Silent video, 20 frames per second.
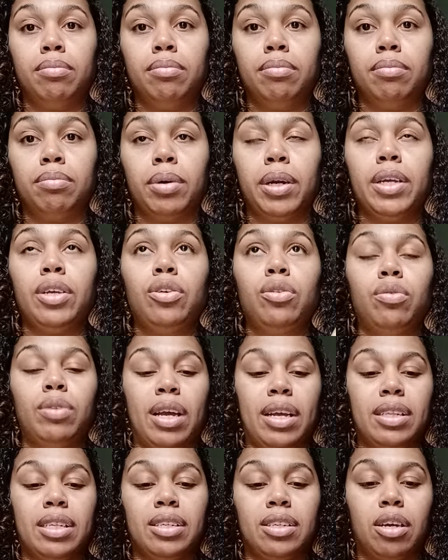bring you,
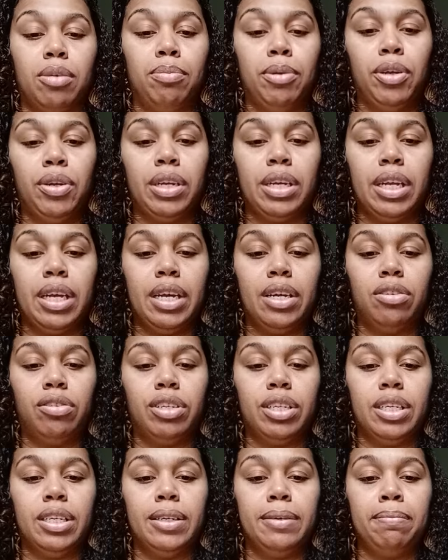like, this community
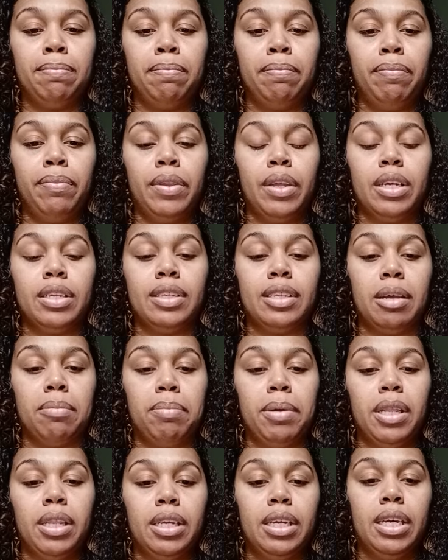energy,
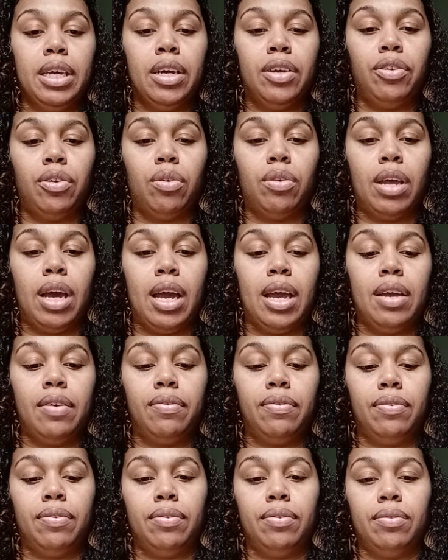stability in your life.
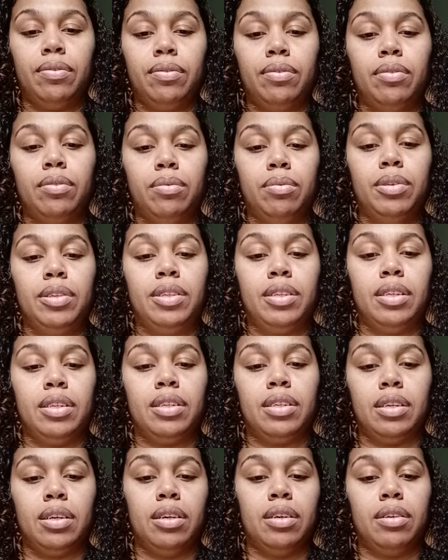What's
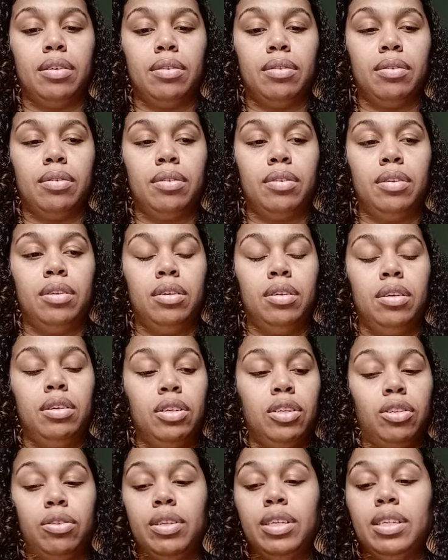this? Uh,
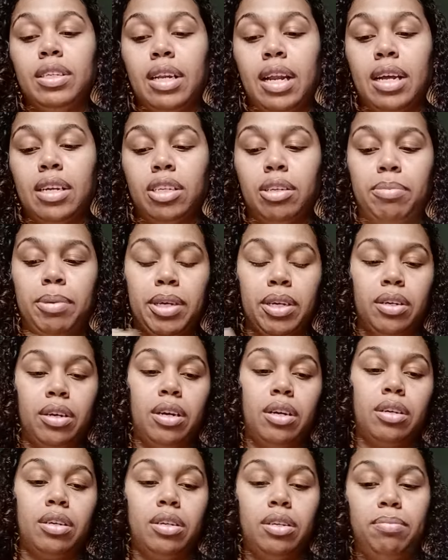so, this could actually be a,
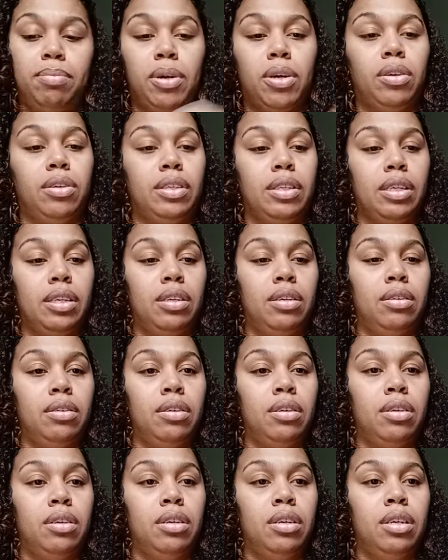a good person.
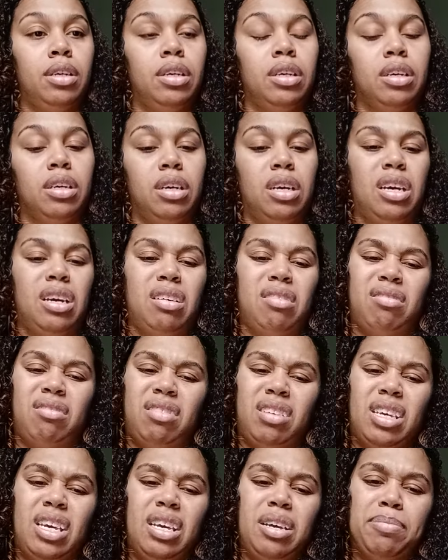Uh,
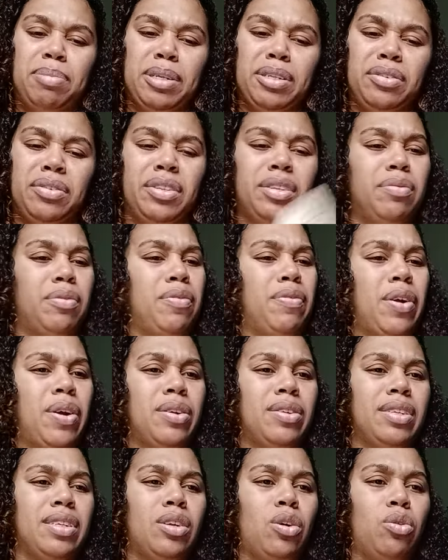King of Pentacles in
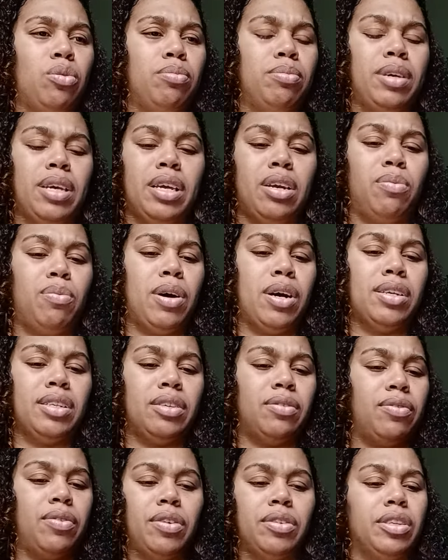reverse. No, King of Wands
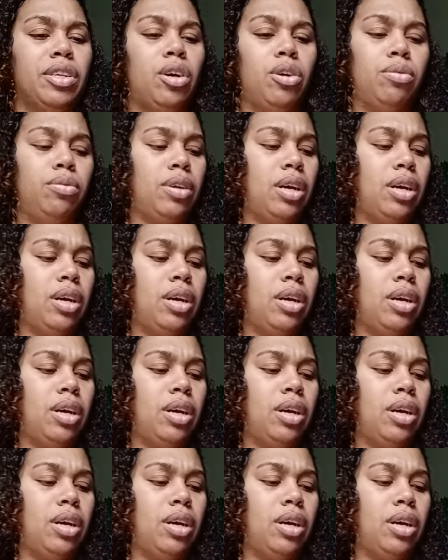in reverse. No,